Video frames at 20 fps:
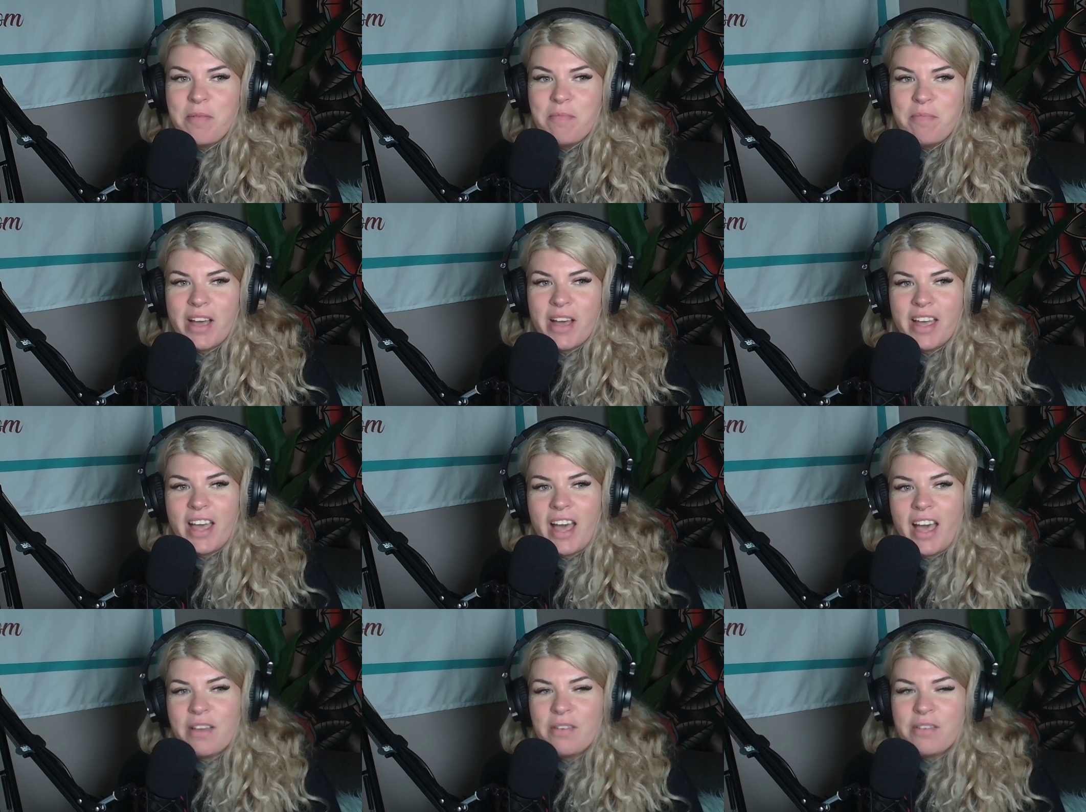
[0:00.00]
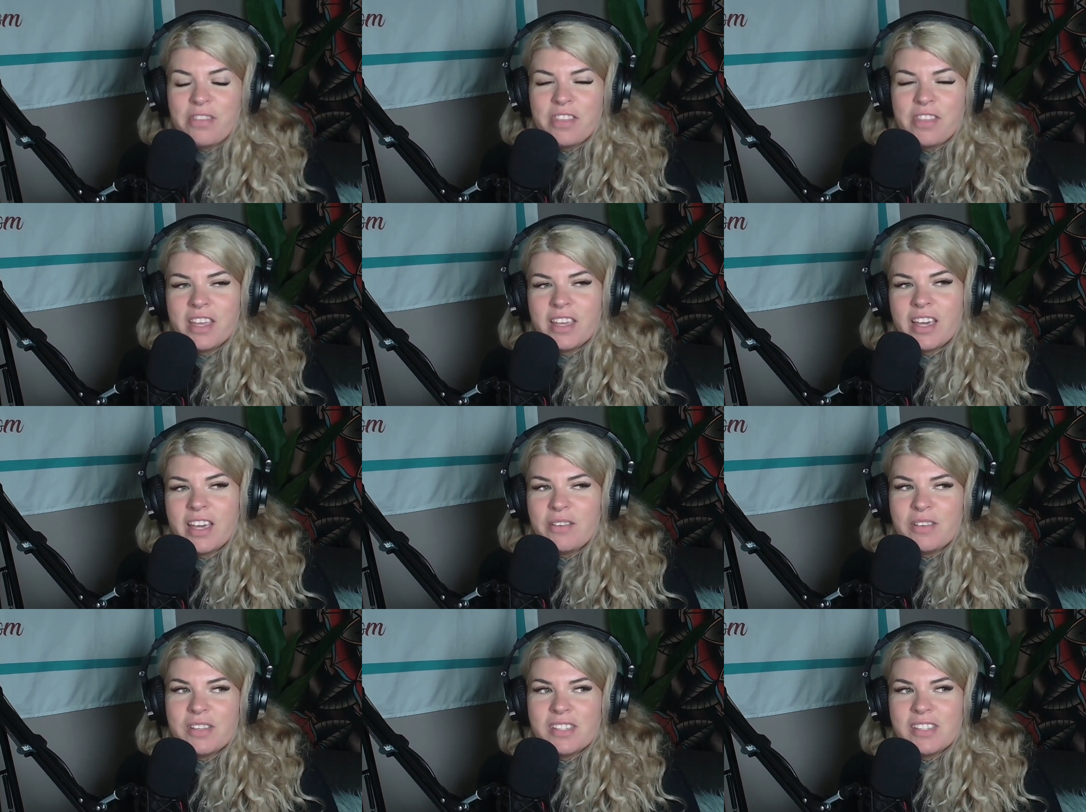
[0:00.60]
But I
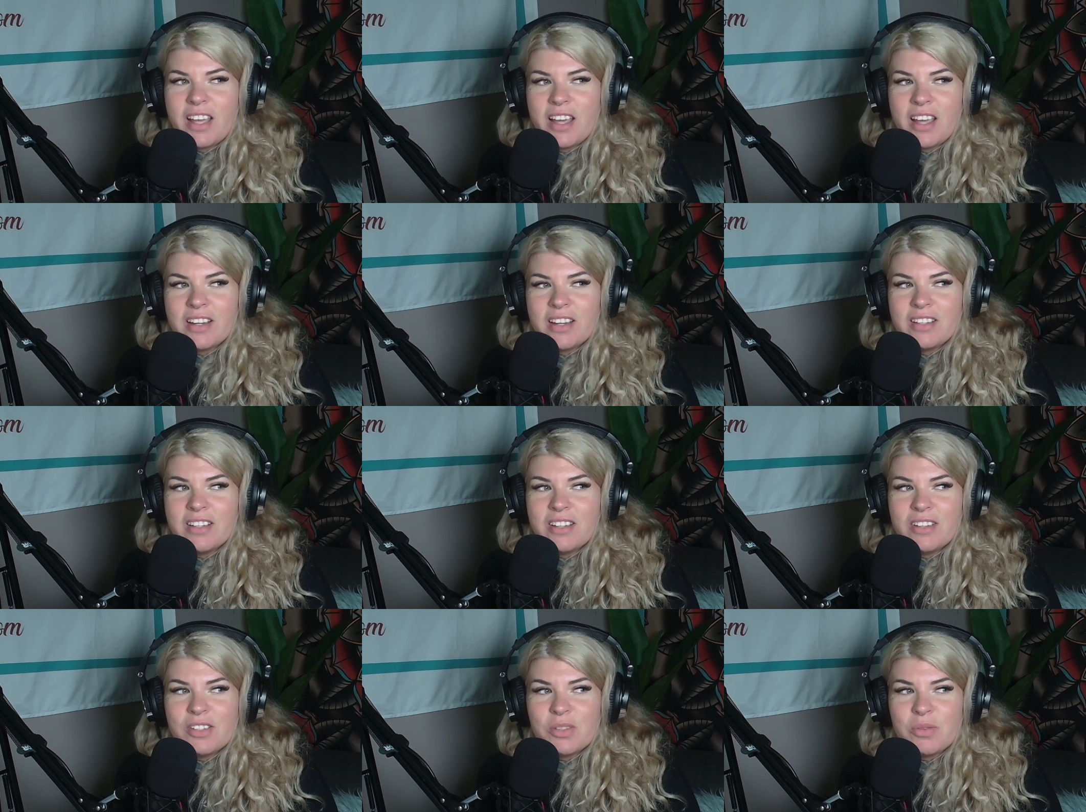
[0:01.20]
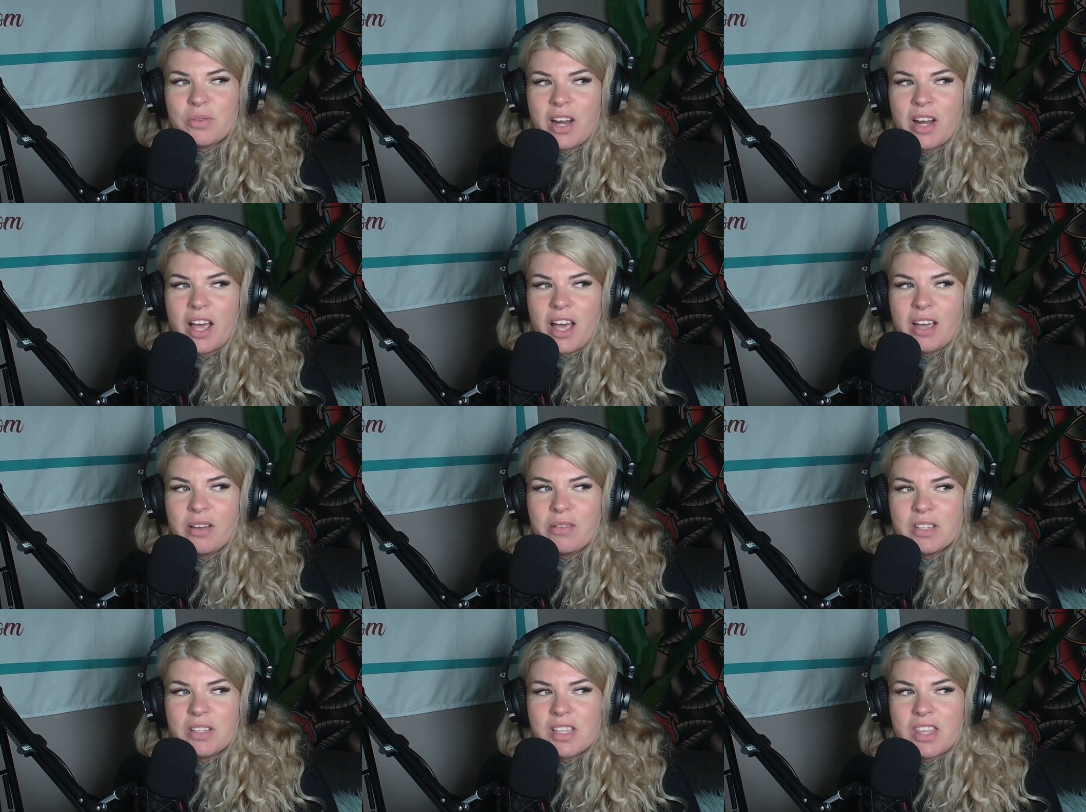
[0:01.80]
think I was diagnosed when
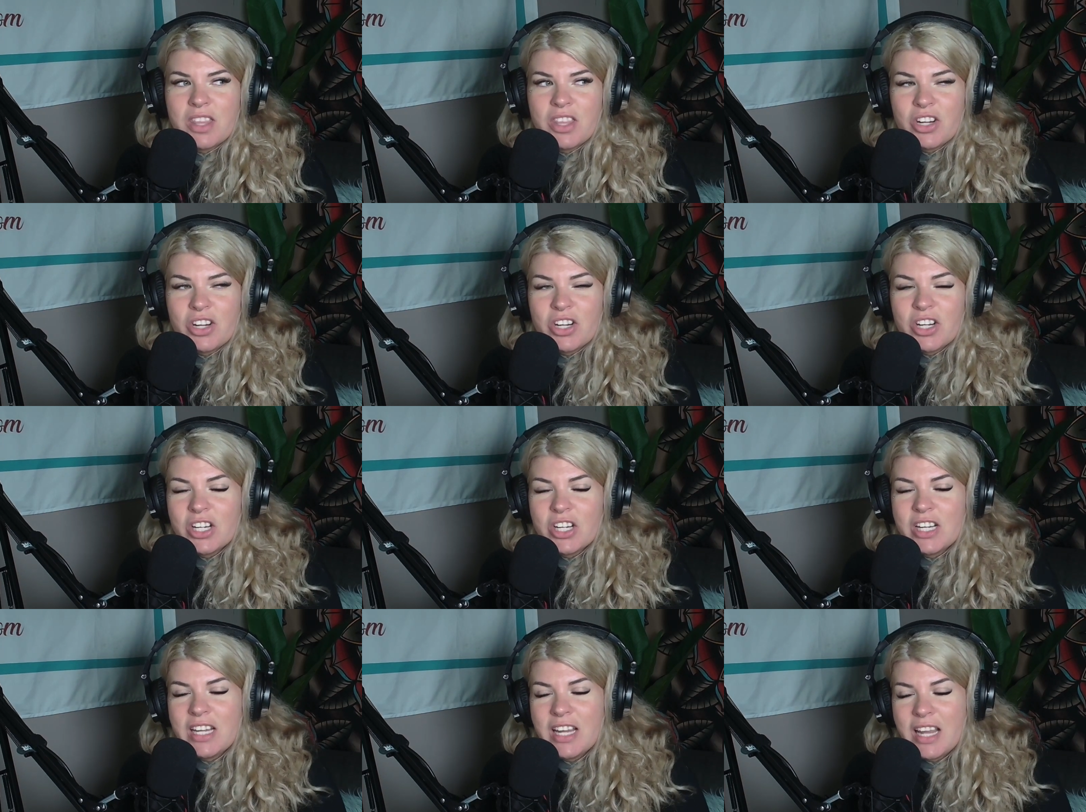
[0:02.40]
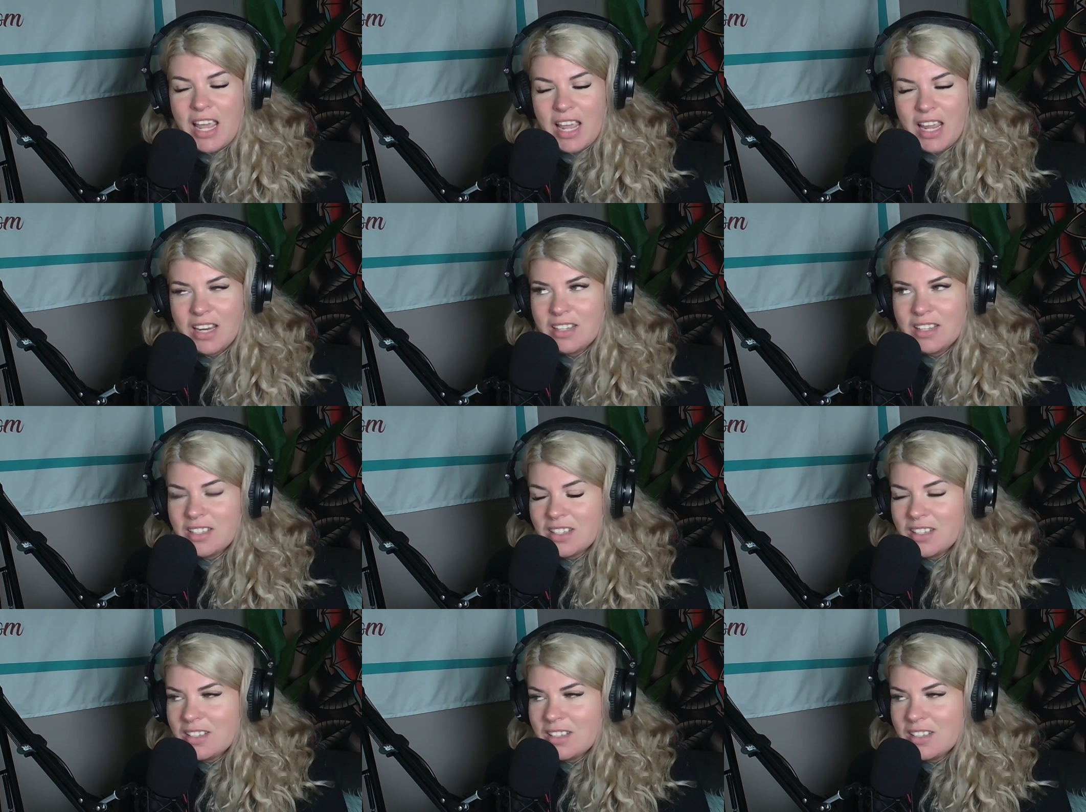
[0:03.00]
I was 38.